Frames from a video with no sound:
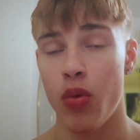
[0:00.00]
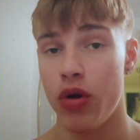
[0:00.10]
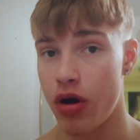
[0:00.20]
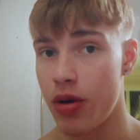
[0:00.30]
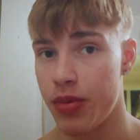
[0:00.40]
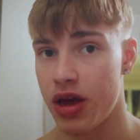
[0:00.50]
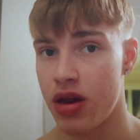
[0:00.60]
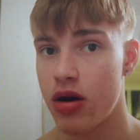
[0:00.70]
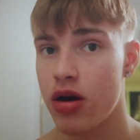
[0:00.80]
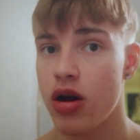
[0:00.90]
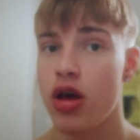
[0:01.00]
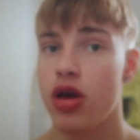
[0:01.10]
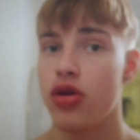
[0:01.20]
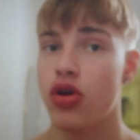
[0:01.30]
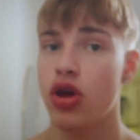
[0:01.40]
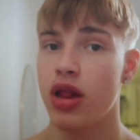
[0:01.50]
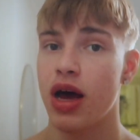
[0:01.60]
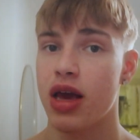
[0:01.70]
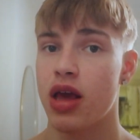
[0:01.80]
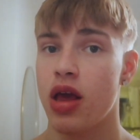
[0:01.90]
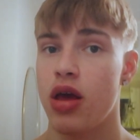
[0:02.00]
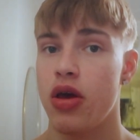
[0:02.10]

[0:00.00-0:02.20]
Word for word: When you're a beginner, you can like